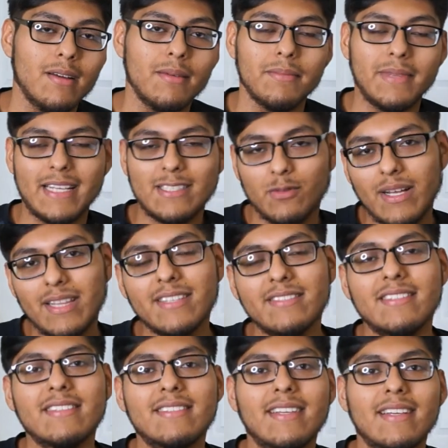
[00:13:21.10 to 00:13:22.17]
that's why
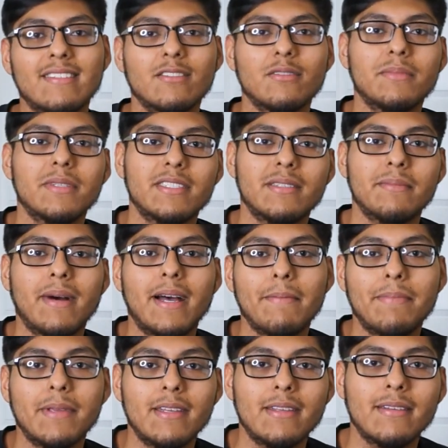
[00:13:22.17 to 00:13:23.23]
listing takes so much in my
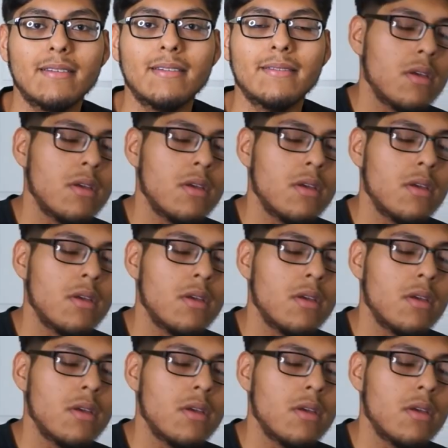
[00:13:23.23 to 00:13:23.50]
opinion.